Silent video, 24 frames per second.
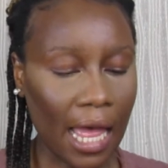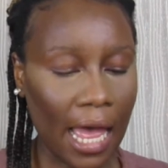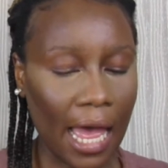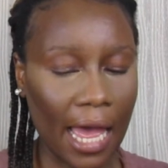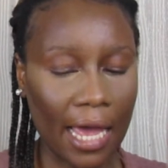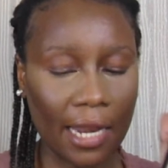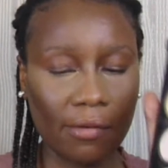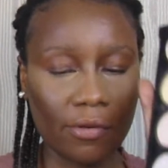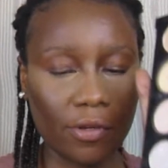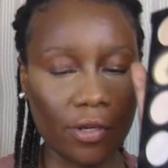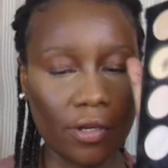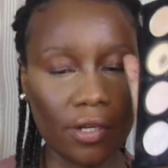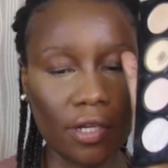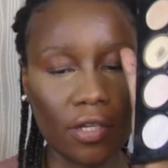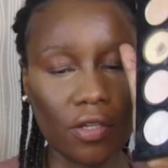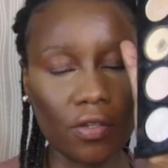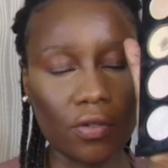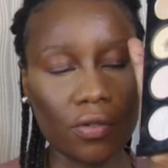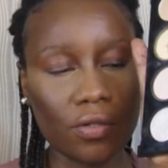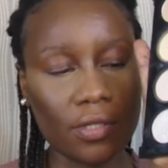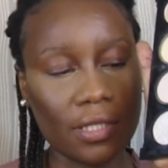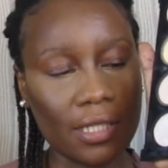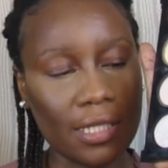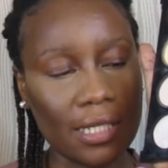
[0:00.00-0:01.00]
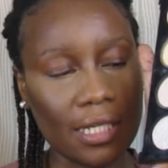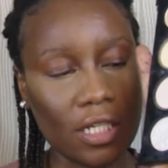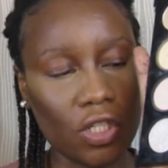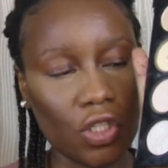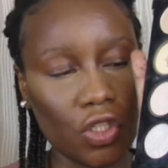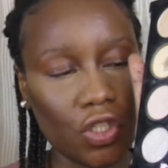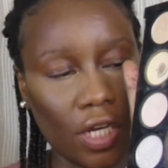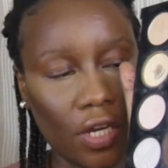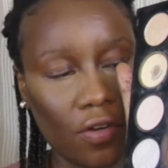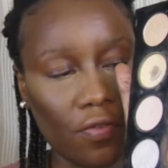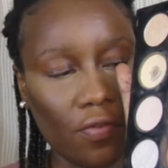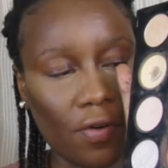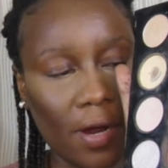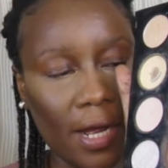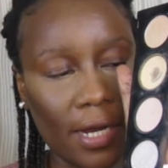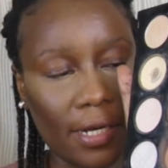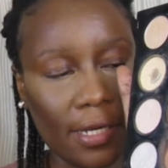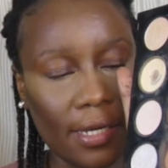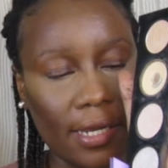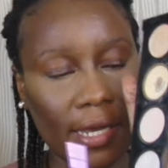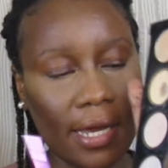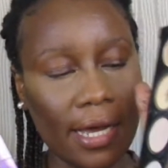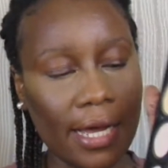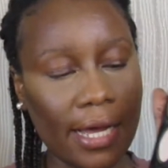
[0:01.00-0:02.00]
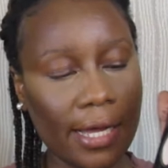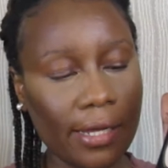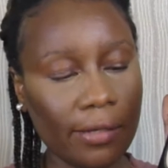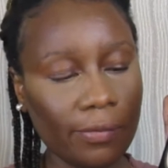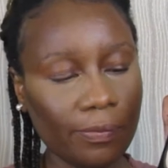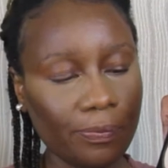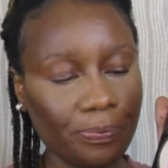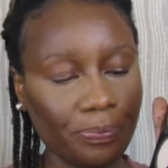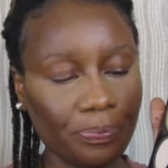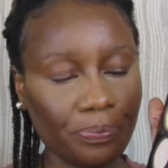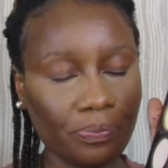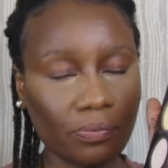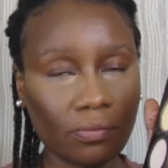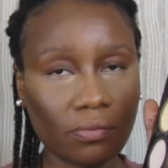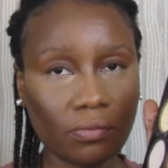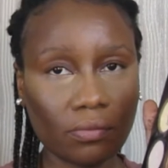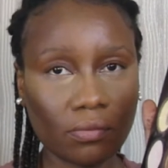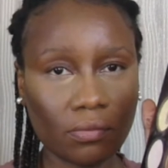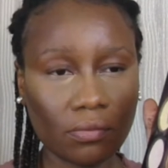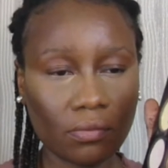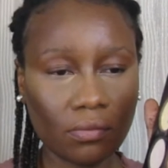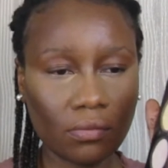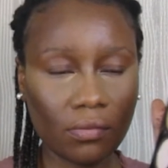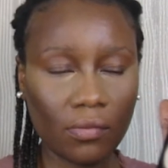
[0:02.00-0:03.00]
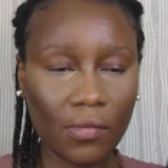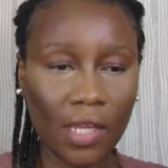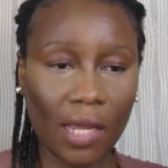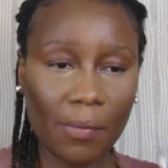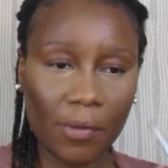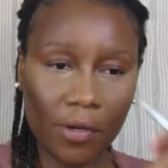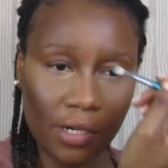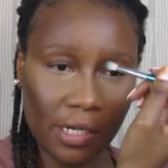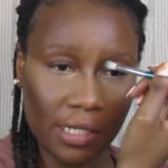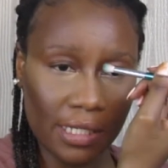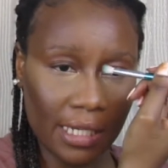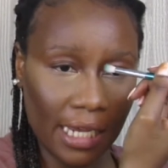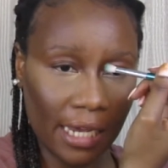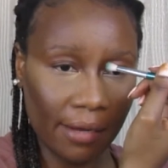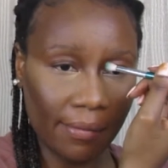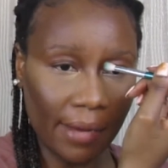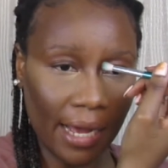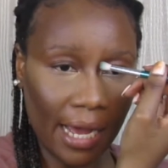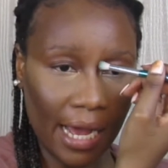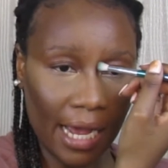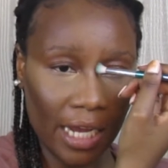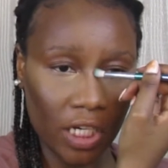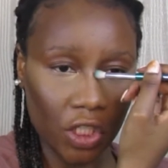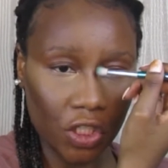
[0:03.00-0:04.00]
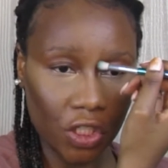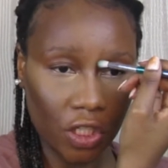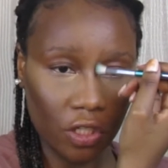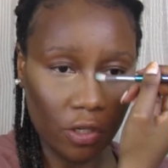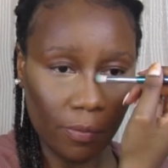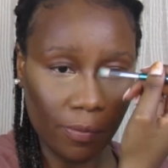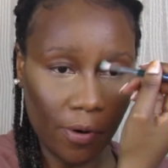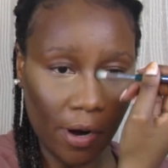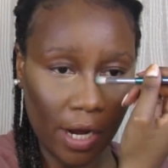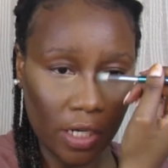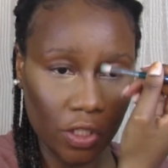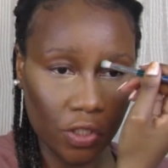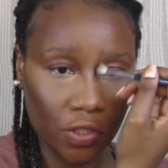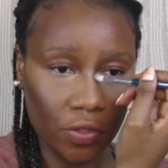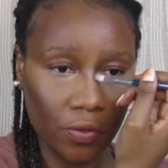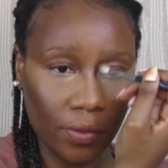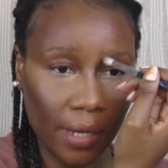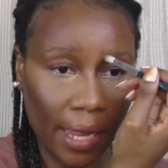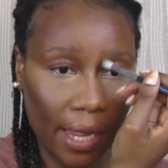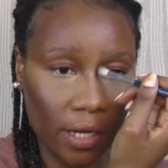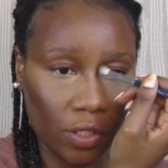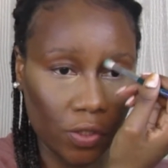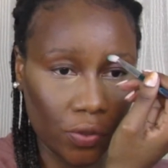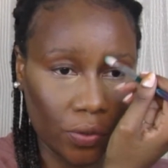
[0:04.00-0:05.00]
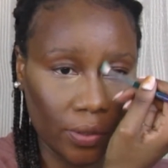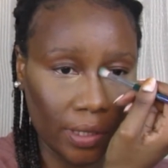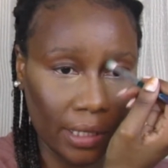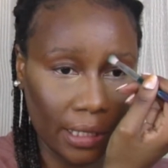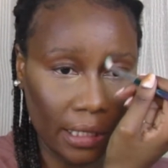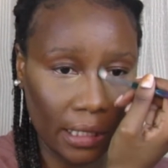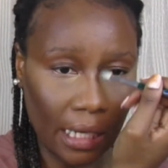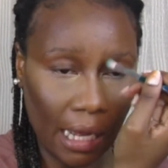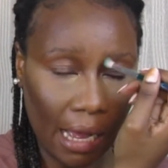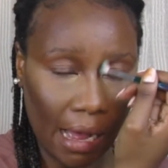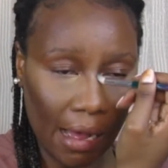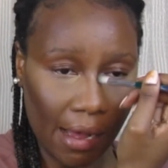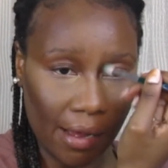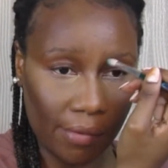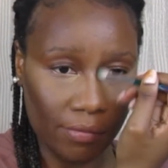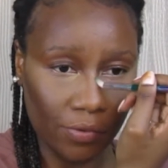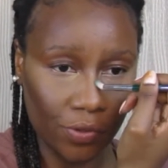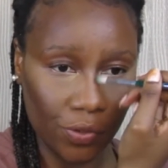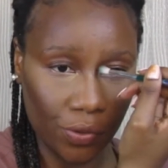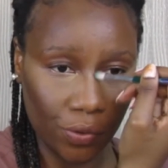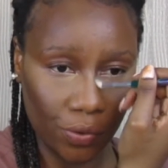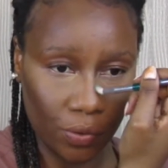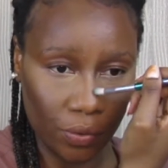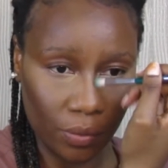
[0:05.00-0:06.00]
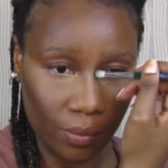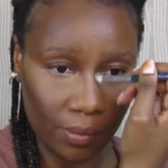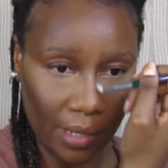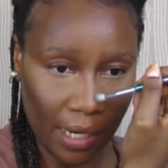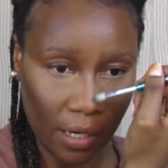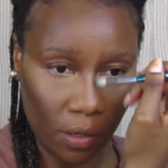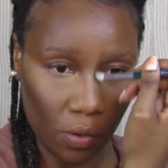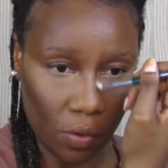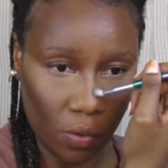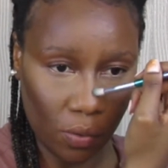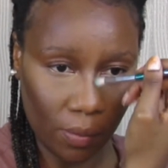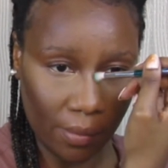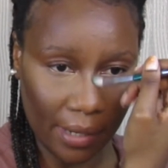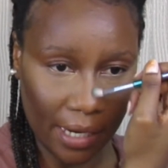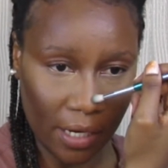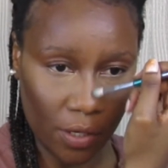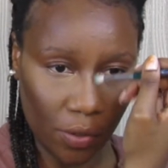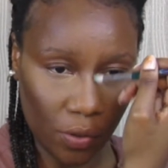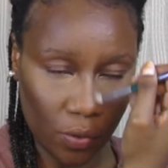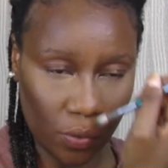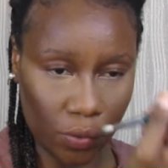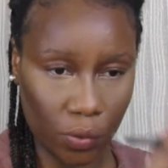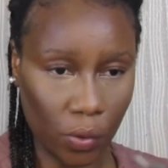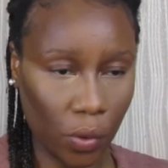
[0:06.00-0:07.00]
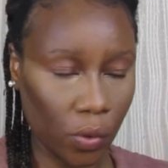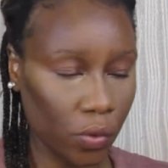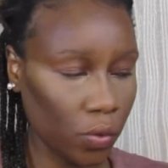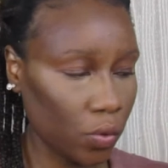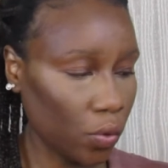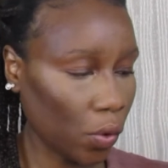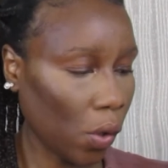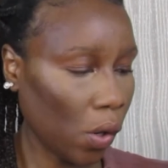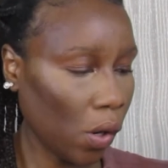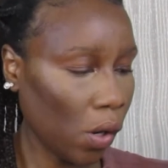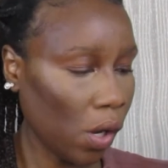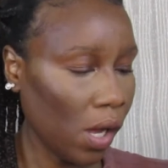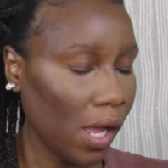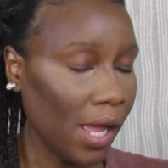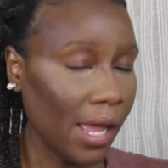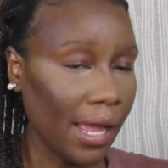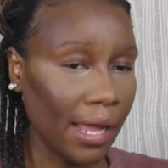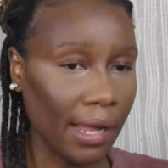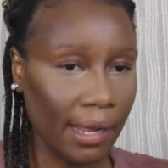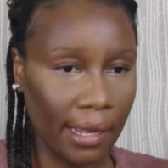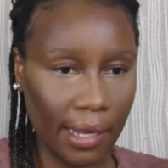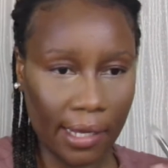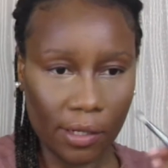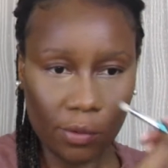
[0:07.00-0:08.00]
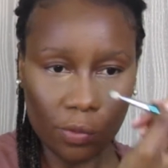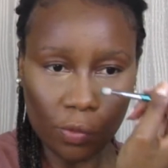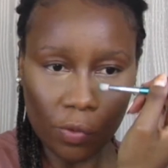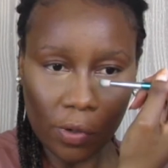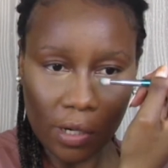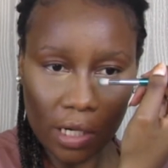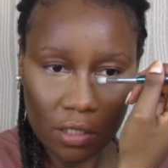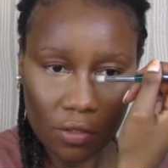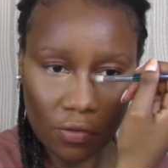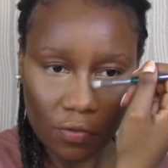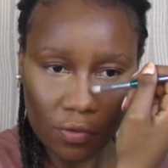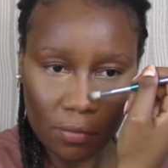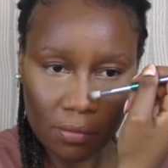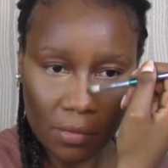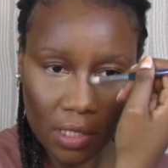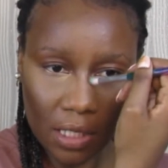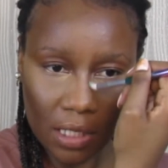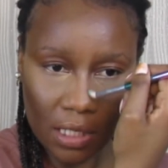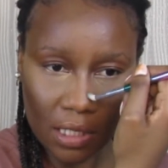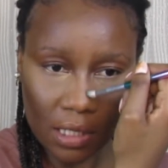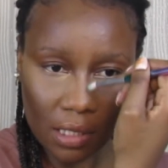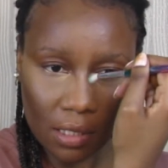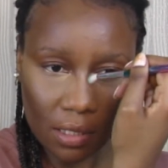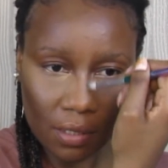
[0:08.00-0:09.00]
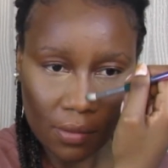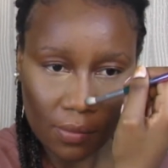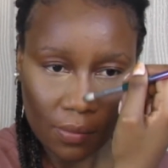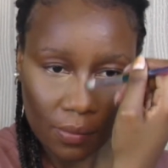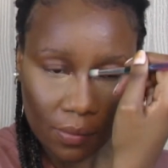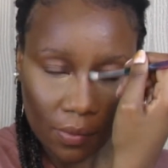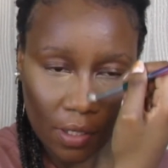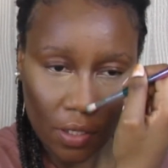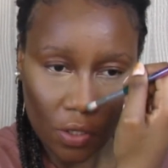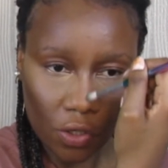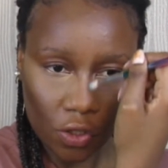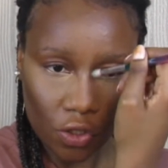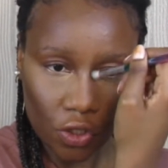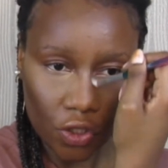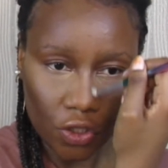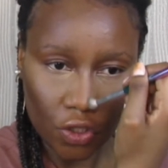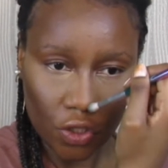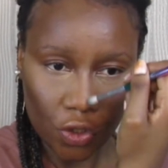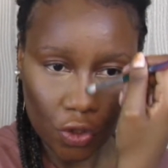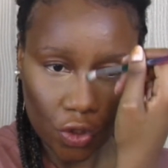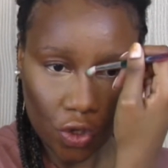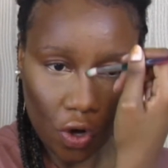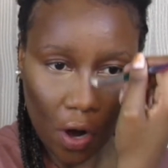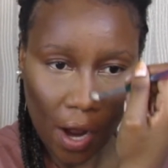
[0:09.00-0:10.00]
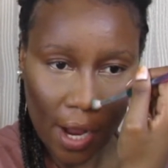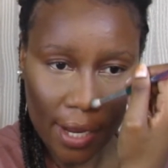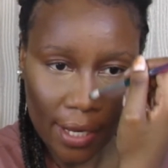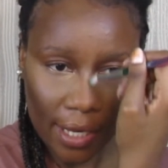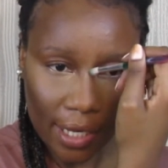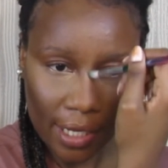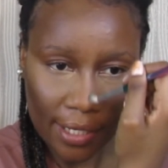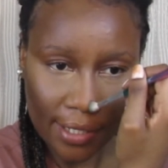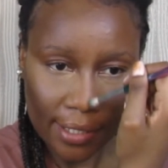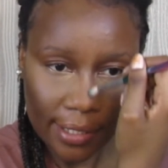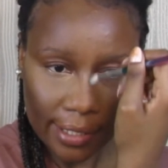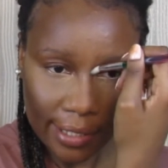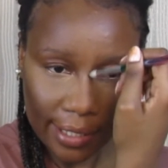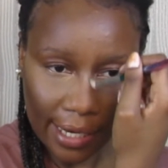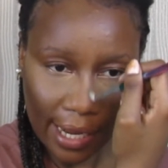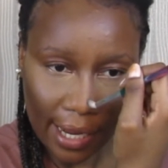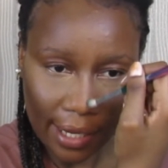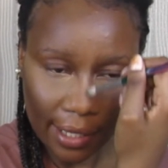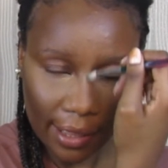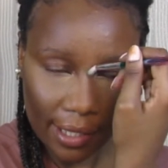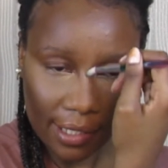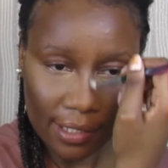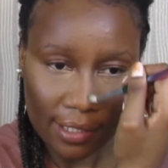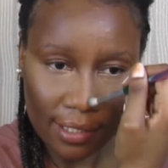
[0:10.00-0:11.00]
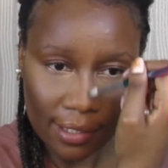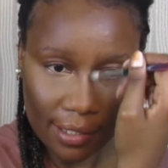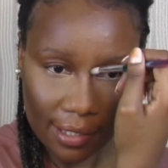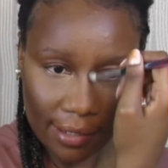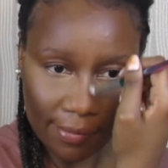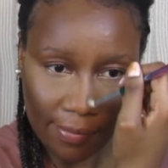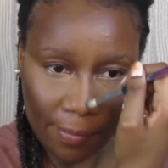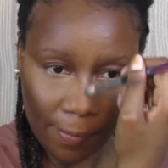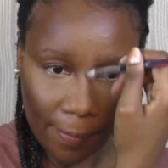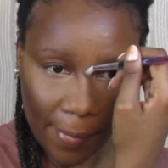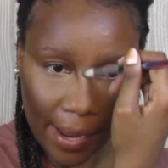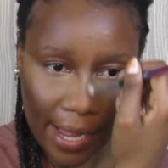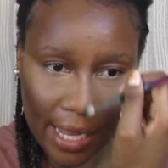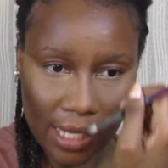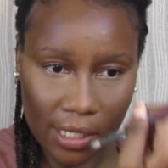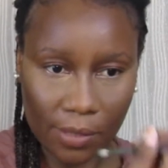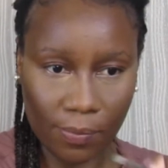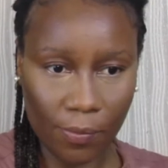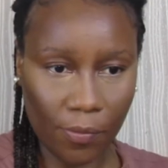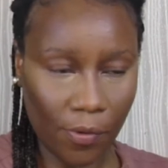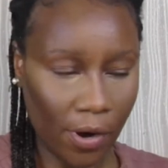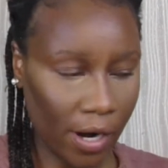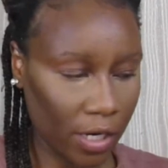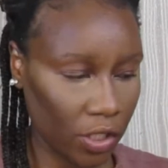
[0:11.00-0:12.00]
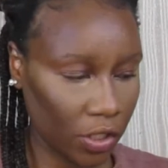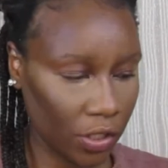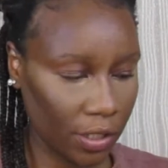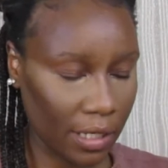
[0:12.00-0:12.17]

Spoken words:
and I'm gonna use the shade right here. I'm gonna take my eyeshadow brush to actually do my nose contour. It works for me. You should try it. Like, this is the best brush